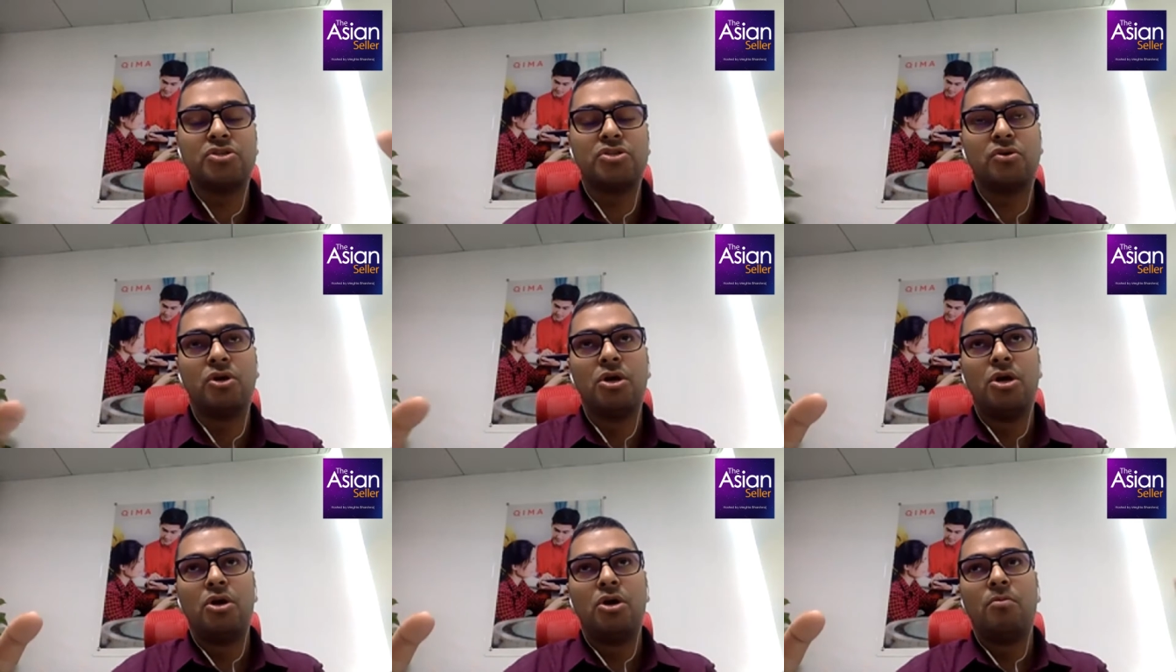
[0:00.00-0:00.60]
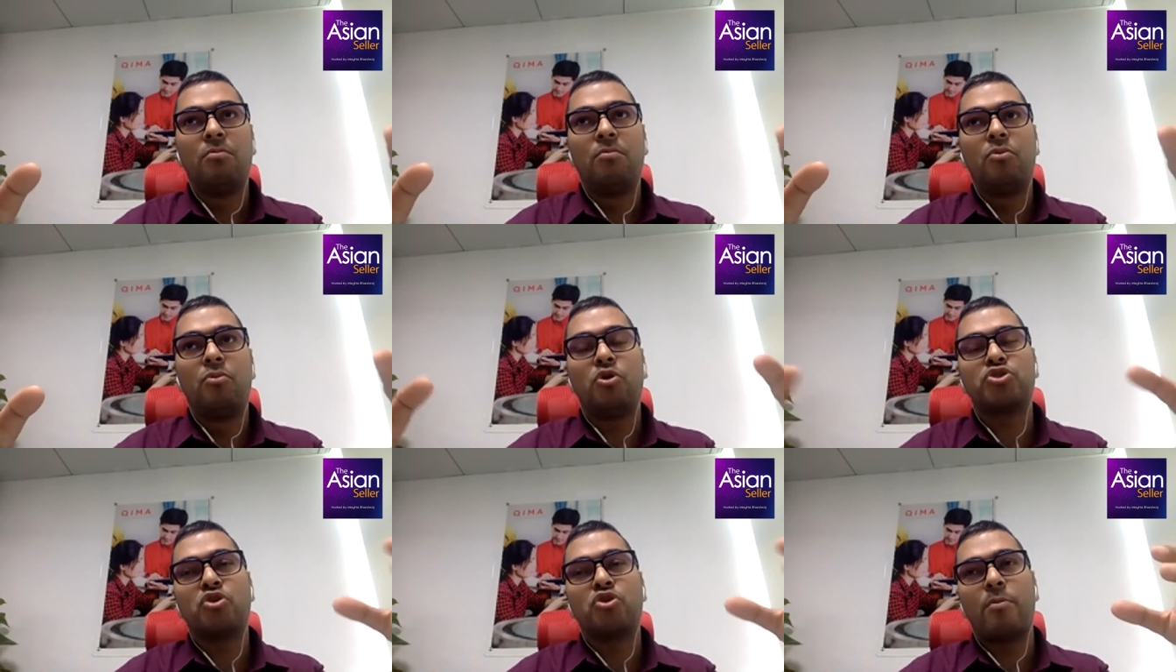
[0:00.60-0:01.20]
So
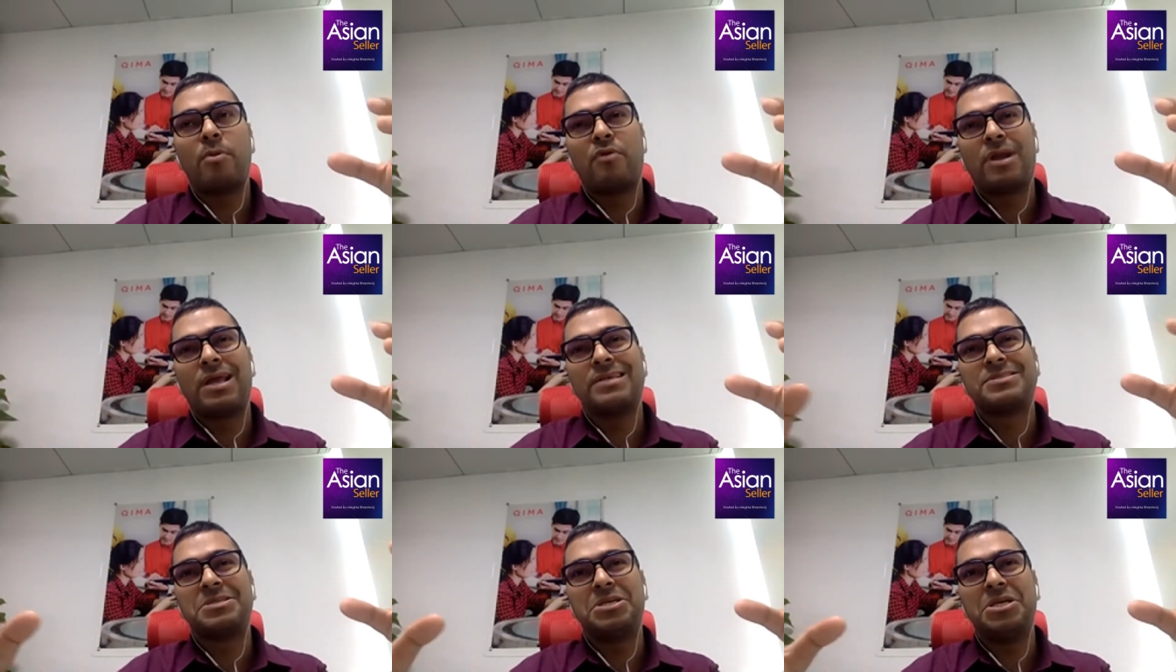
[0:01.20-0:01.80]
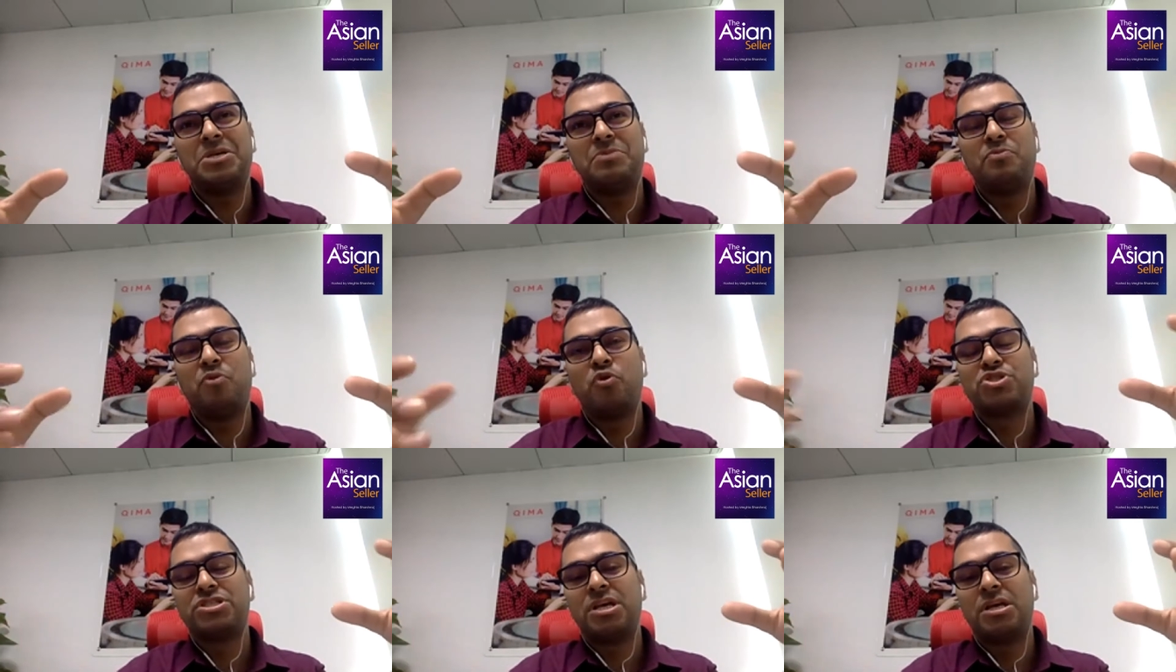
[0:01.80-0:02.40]
most common what I see,
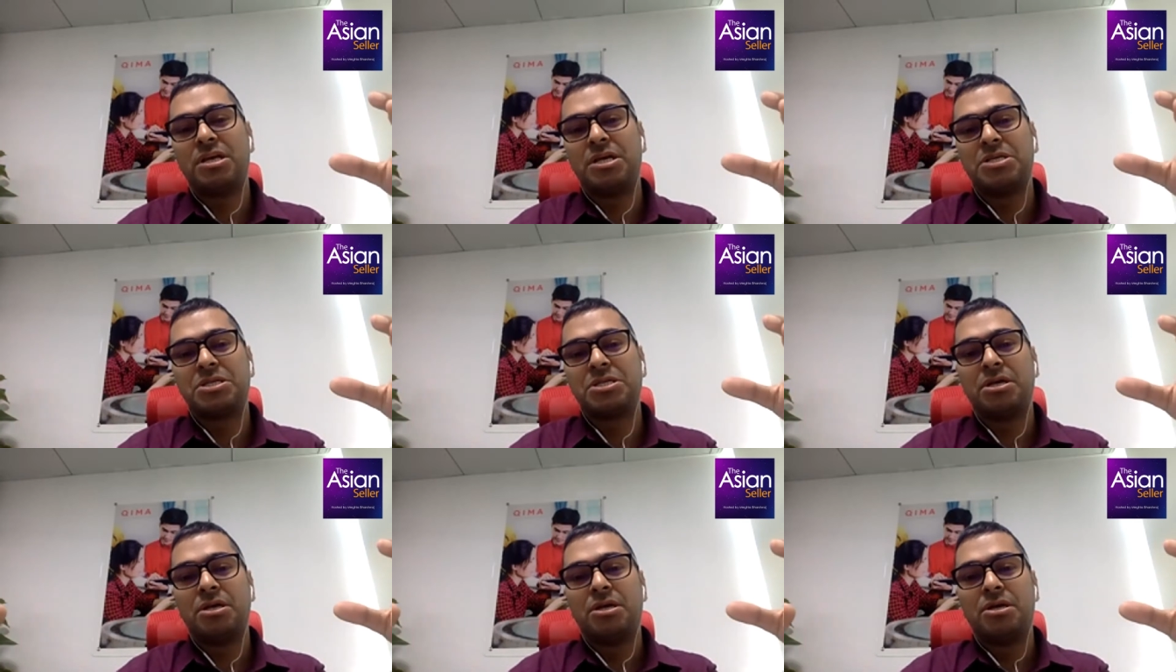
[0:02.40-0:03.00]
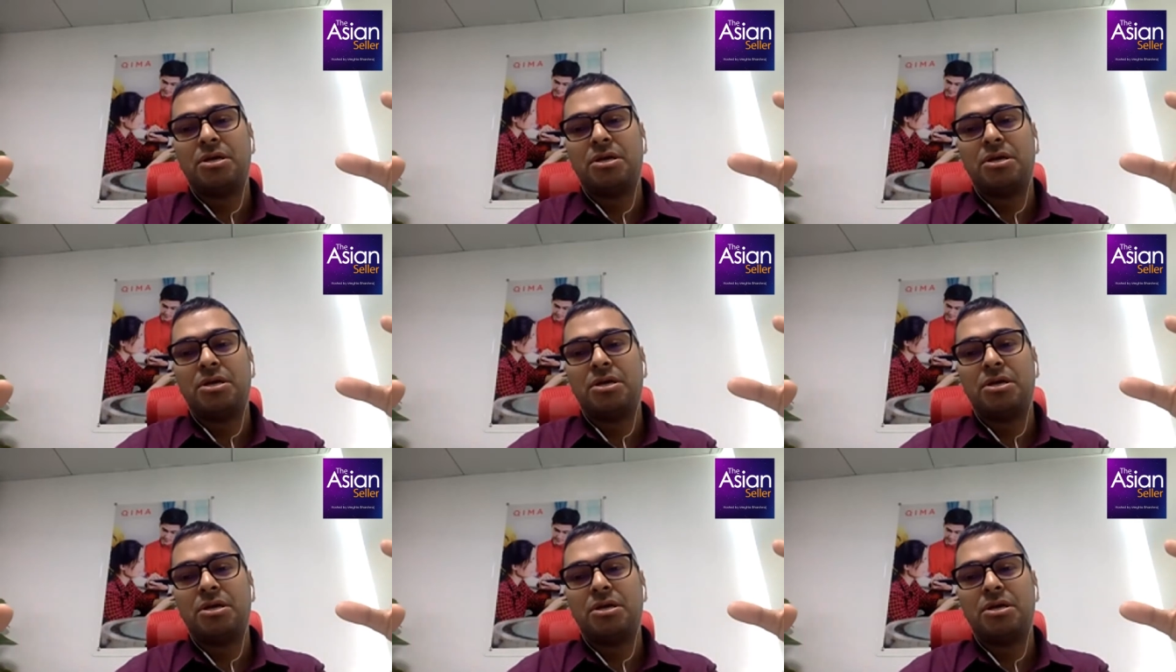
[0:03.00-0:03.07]
most sellers,